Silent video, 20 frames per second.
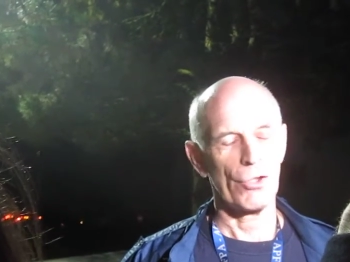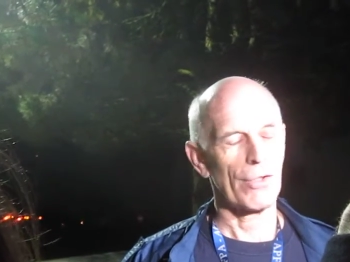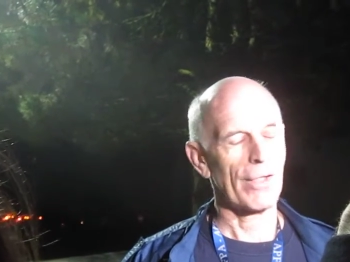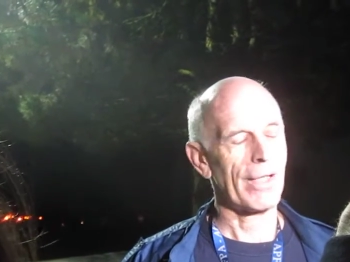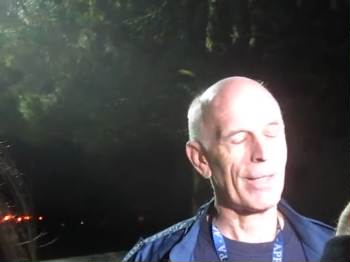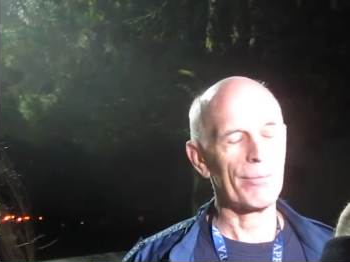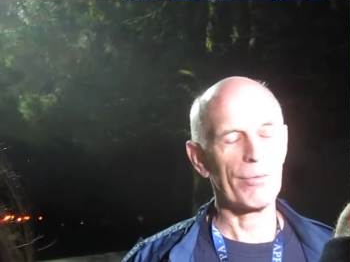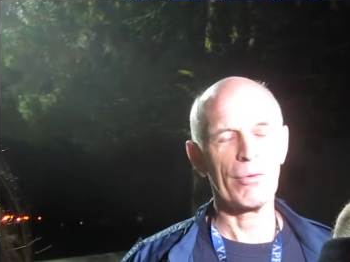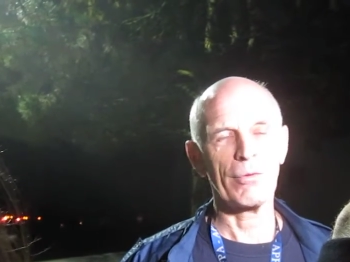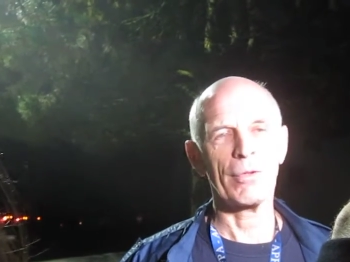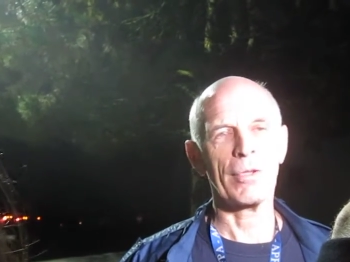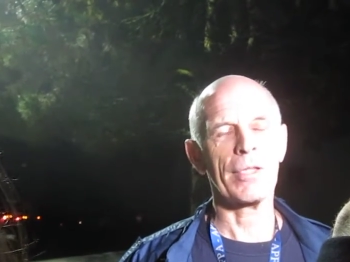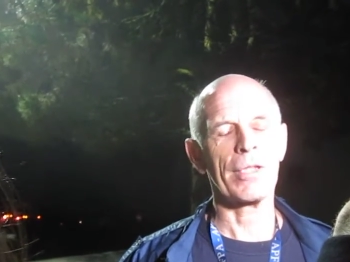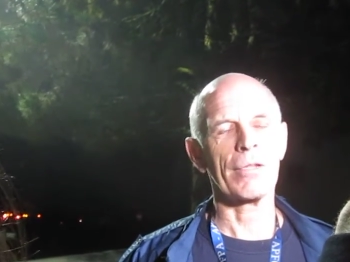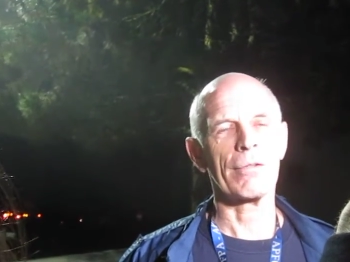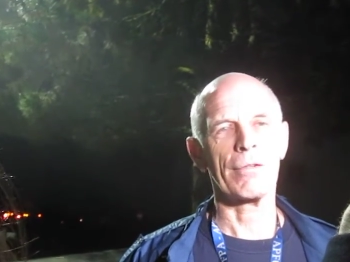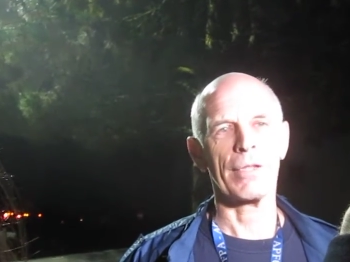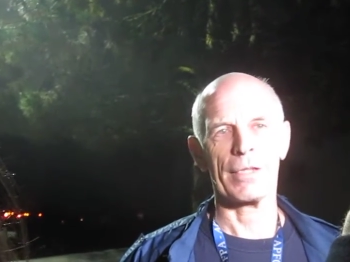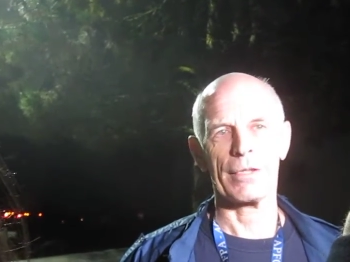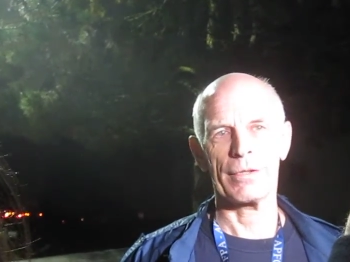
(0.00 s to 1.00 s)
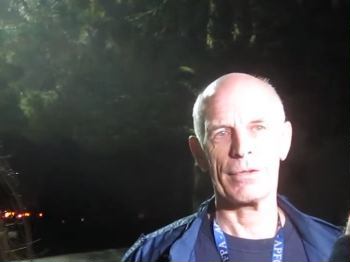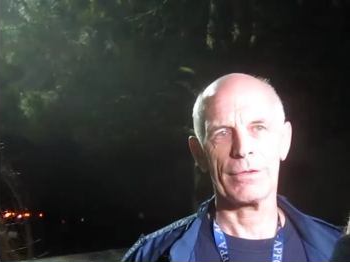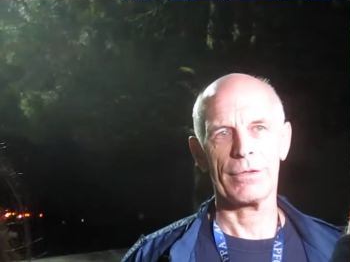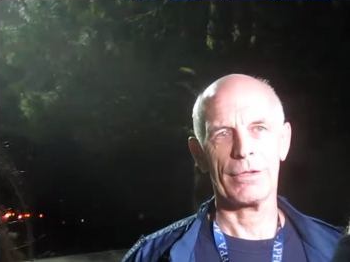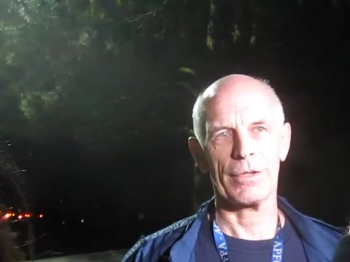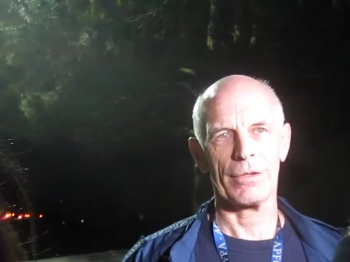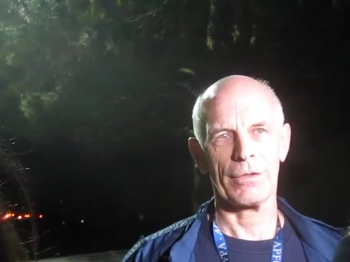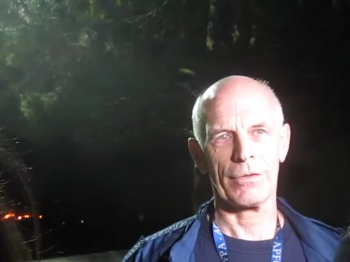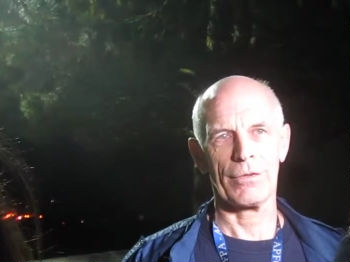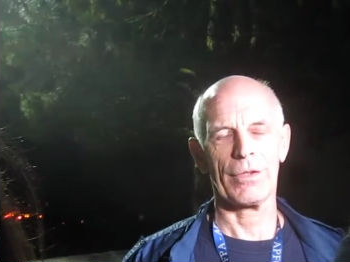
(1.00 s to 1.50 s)
You're absolutely correct.
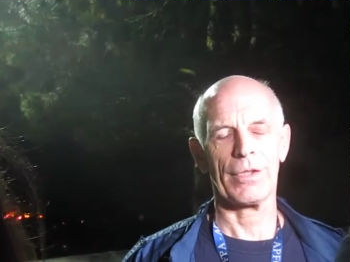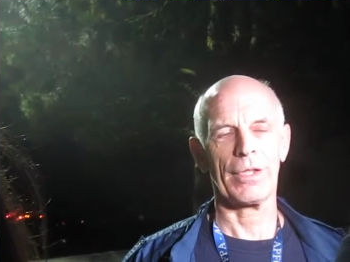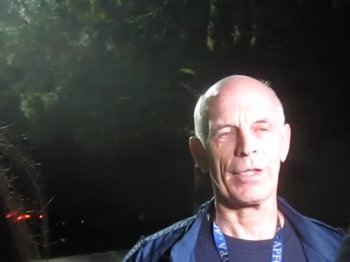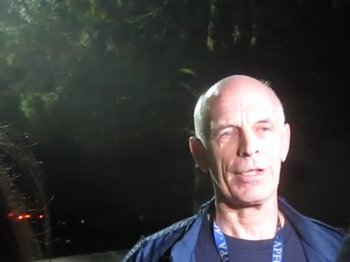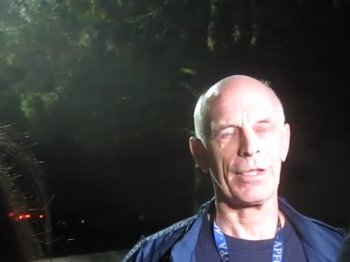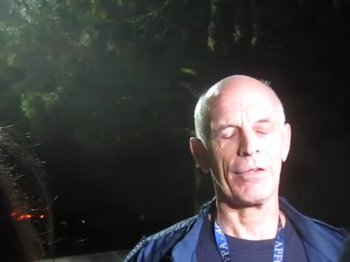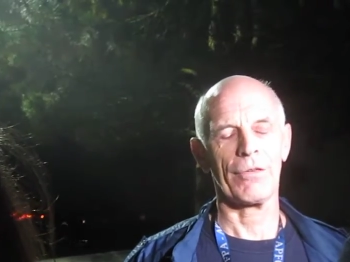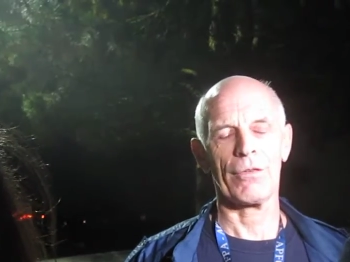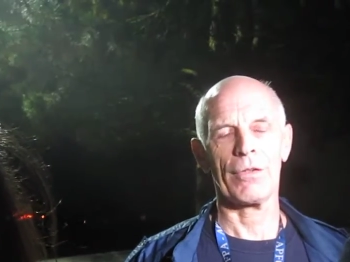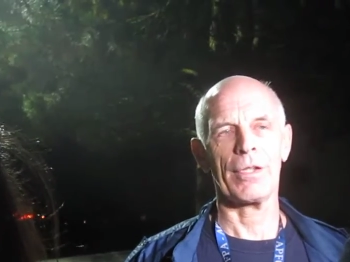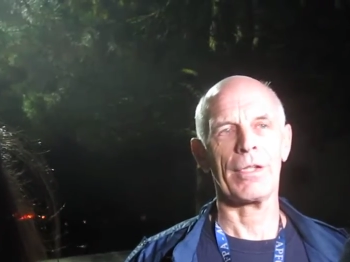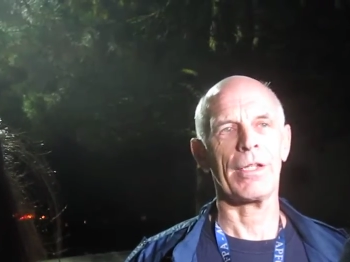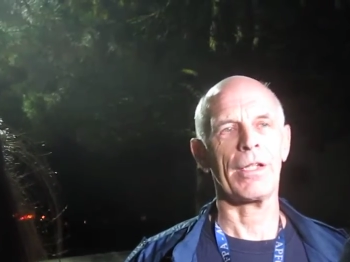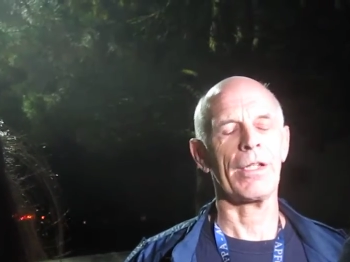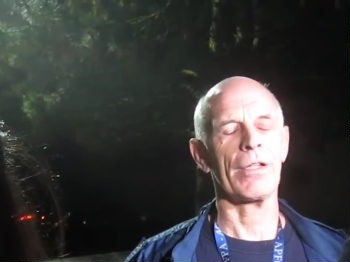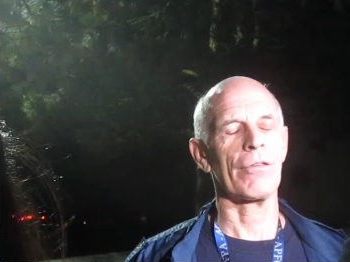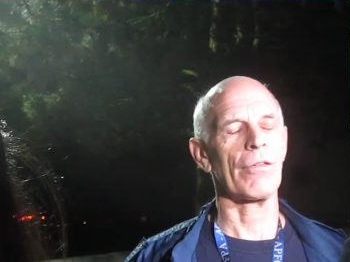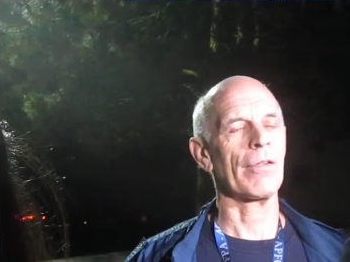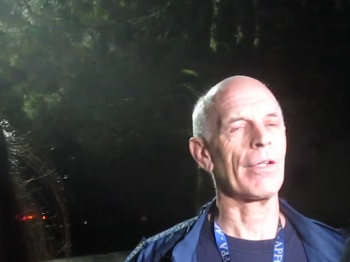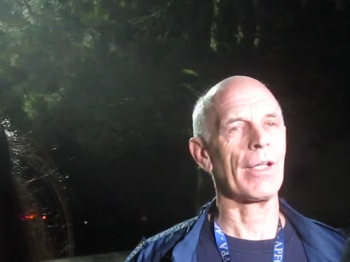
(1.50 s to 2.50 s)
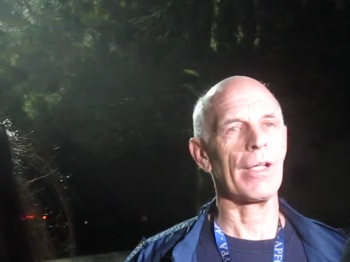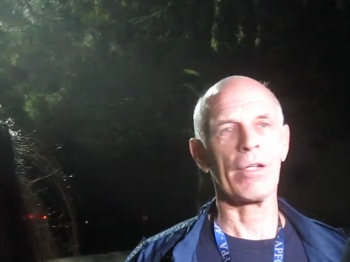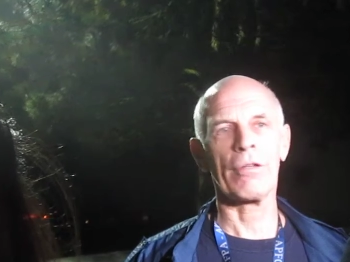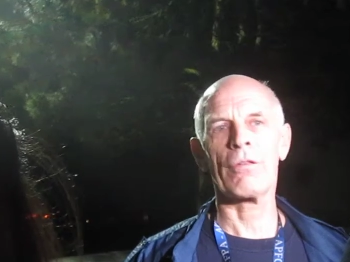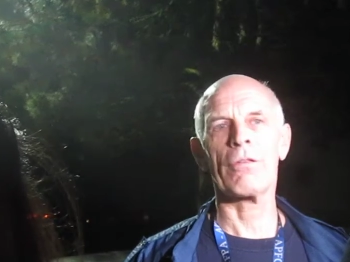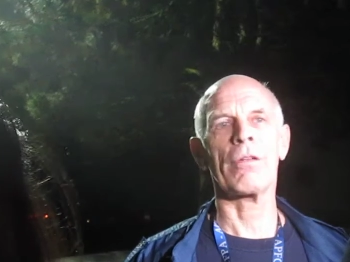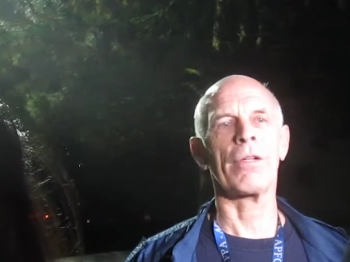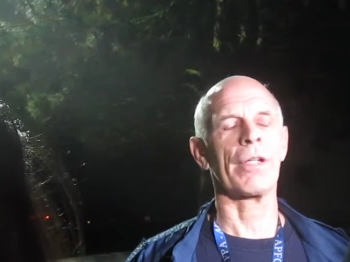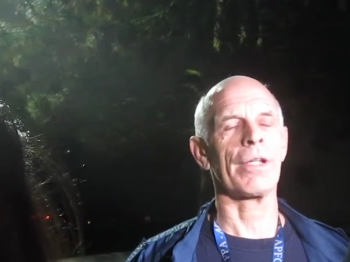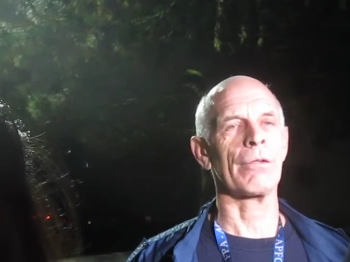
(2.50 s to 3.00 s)
It's an
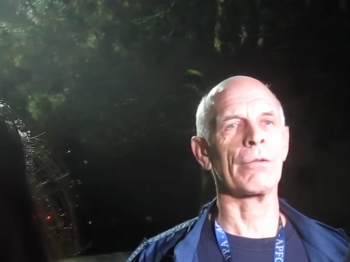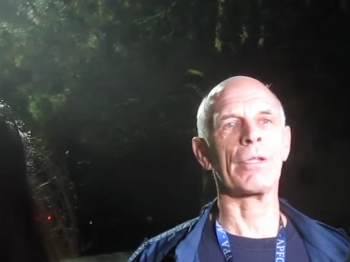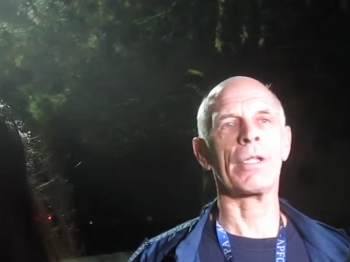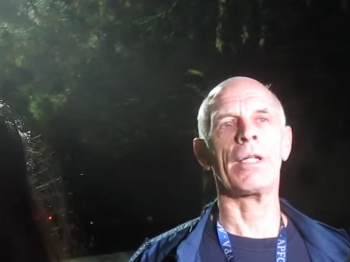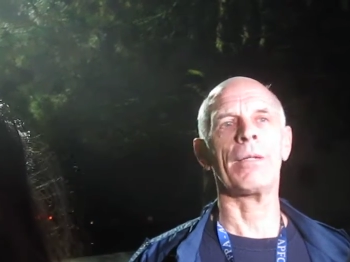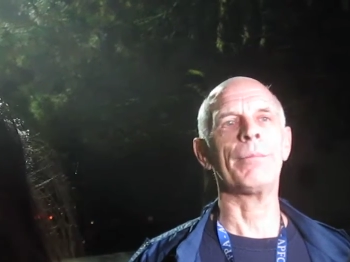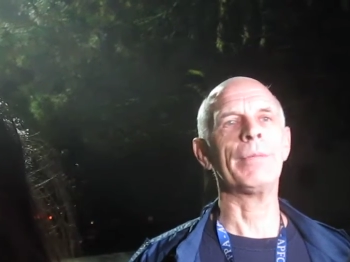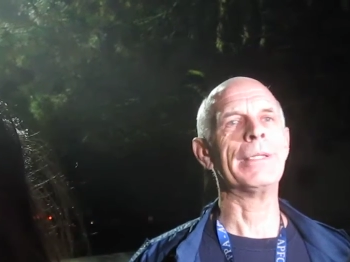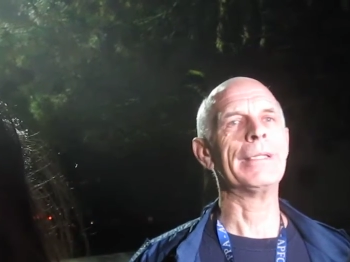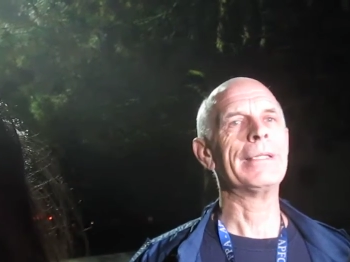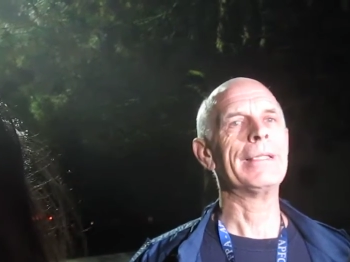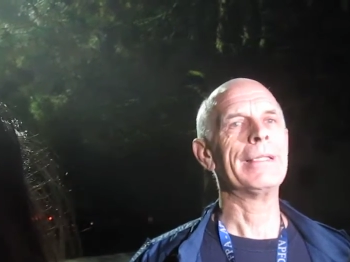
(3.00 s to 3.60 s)
excellent outcome.